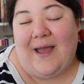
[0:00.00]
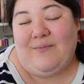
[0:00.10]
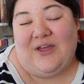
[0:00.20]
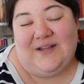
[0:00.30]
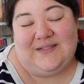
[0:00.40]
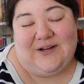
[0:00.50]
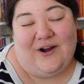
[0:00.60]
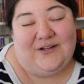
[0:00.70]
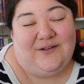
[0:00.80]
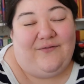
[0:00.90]
I'm gonna
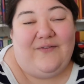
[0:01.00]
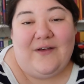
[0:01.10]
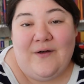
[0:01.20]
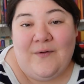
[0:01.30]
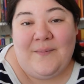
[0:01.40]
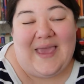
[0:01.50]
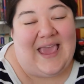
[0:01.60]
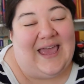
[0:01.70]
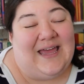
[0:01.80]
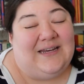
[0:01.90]
start to film
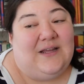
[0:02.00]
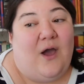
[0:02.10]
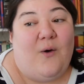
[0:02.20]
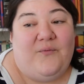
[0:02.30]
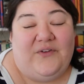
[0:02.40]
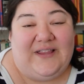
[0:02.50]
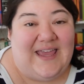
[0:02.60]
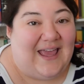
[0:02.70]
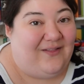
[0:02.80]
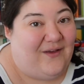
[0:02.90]
and hopefully
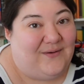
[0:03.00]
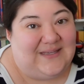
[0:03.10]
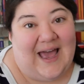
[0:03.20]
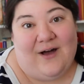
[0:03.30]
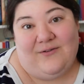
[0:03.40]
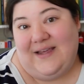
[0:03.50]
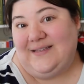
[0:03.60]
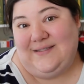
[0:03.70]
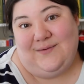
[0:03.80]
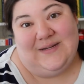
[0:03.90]
get those out
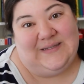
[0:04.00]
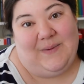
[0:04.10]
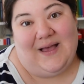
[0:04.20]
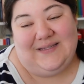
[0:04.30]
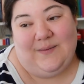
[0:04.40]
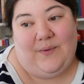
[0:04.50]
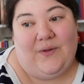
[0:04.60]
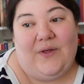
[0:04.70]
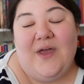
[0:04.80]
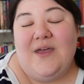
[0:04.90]
as soon as
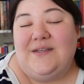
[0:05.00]
possible.